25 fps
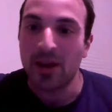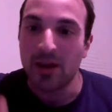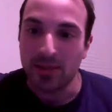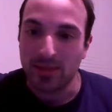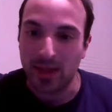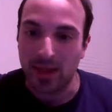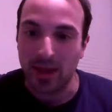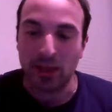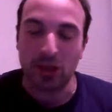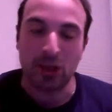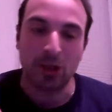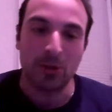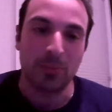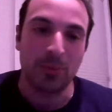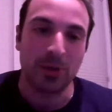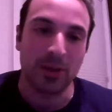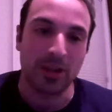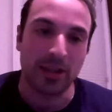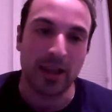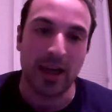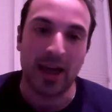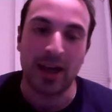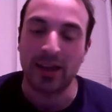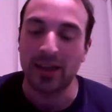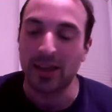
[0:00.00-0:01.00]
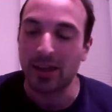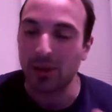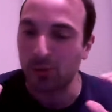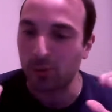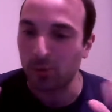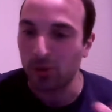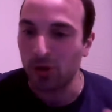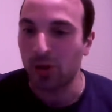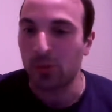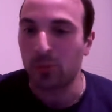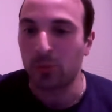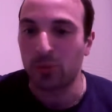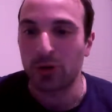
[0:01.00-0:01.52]
Thank you, Bialahi.
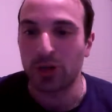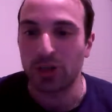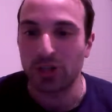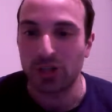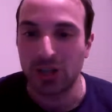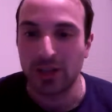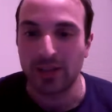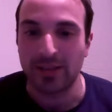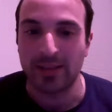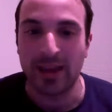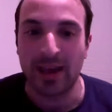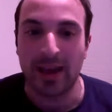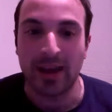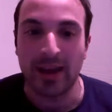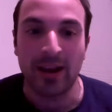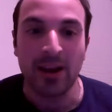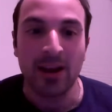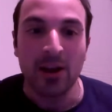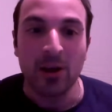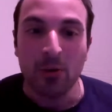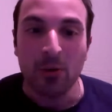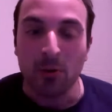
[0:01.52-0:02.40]
Really appreciate that.